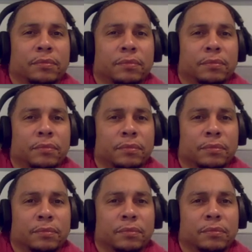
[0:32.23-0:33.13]

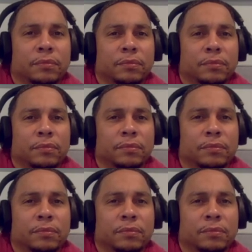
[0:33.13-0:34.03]

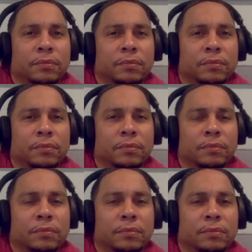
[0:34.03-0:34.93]

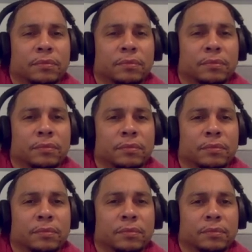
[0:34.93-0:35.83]

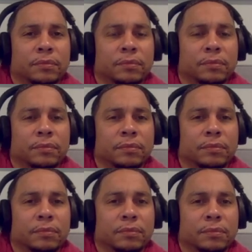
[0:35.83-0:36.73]

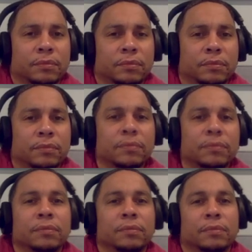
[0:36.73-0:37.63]

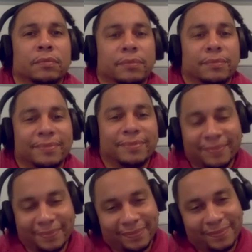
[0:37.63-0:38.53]

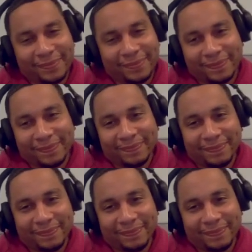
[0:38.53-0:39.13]
No words are spoken by the person on screen.